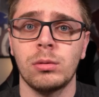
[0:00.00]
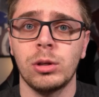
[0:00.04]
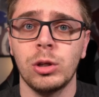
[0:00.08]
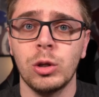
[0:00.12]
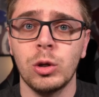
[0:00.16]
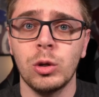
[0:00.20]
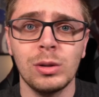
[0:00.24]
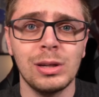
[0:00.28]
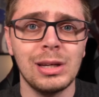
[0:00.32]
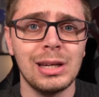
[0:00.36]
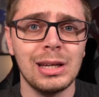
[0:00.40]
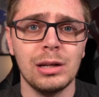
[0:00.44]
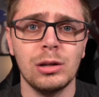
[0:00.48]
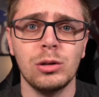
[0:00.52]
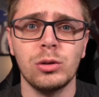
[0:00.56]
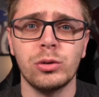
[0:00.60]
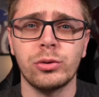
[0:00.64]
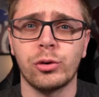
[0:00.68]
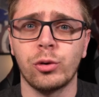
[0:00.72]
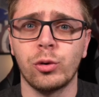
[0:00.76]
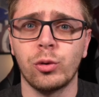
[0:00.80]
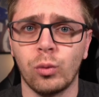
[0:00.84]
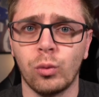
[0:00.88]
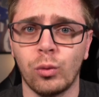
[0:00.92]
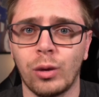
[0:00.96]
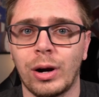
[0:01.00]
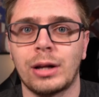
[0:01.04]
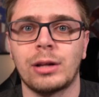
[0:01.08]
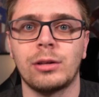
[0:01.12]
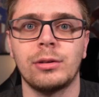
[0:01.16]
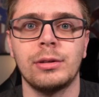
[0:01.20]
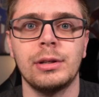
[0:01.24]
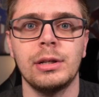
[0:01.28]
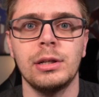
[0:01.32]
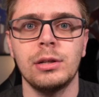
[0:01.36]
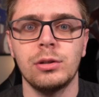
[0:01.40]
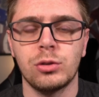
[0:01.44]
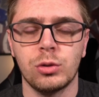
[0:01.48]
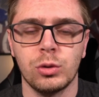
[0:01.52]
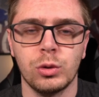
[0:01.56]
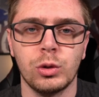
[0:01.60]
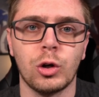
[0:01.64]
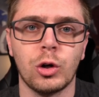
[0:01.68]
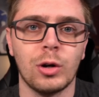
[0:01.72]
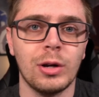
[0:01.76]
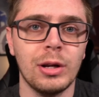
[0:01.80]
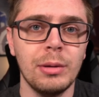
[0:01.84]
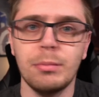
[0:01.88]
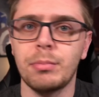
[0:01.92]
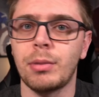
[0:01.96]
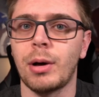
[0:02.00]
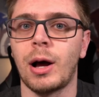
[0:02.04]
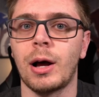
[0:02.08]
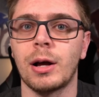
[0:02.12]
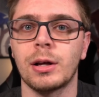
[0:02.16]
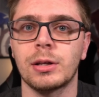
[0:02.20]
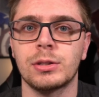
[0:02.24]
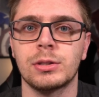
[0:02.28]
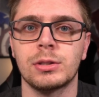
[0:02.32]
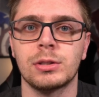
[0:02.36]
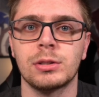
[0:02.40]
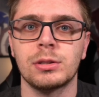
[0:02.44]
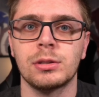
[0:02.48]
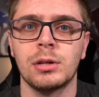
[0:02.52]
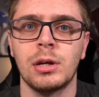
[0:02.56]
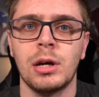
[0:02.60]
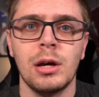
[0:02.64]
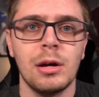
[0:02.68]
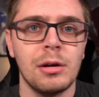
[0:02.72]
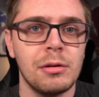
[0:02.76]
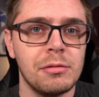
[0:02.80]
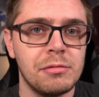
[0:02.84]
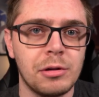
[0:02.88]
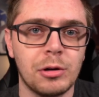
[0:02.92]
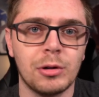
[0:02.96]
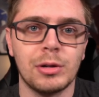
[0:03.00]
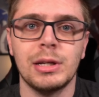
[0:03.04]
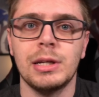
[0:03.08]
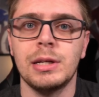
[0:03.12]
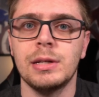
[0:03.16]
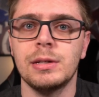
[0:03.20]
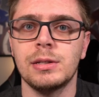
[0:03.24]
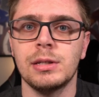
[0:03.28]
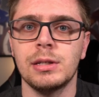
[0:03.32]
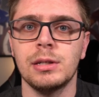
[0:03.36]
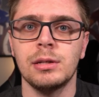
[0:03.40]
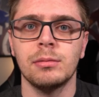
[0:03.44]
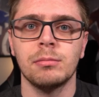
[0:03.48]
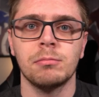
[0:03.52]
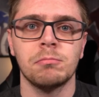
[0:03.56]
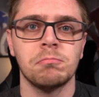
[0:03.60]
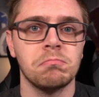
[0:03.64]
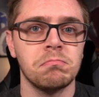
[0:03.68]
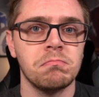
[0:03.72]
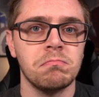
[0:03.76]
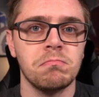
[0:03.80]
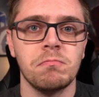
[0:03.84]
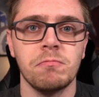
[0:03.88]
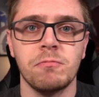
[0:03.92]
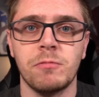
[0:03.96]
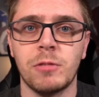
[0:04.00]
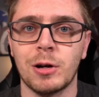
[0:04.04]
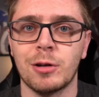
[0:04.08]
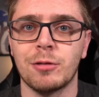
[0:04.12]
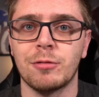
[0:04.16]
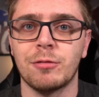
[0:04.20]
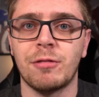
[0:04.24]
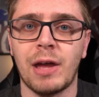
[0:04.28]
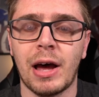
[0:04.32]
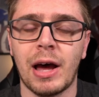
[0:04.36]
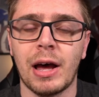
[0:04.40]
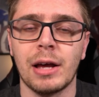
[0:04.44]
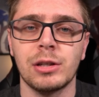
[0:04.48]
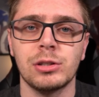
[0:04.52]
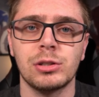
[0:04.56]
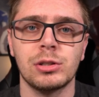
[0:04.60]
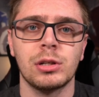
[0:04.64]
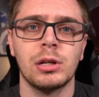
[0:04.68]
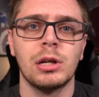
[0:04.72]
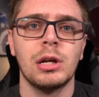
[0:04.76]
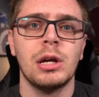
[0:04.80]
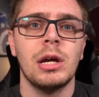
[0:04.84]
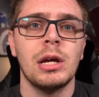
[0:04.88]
you can get it directly to your inbox. Very easy, very fast.